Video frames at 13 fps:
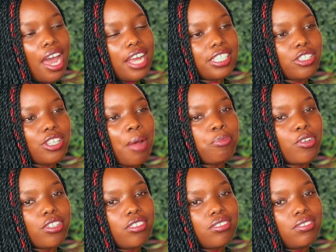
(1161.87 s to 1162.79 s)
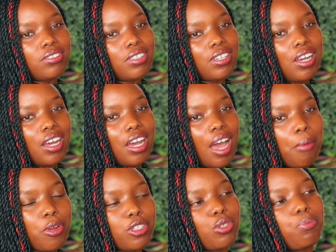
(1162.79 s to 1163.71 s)

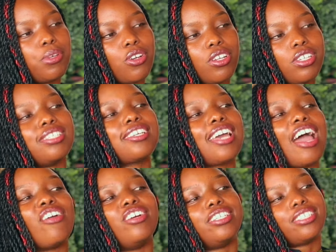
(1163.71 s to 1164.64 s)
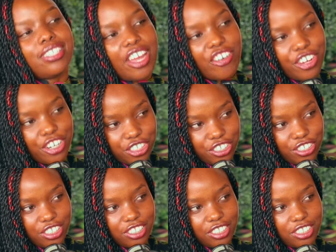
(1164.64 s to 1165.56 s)
I'm not too big on his current
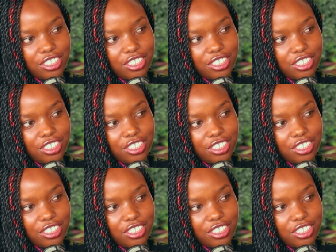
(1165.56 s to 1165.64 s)
direction.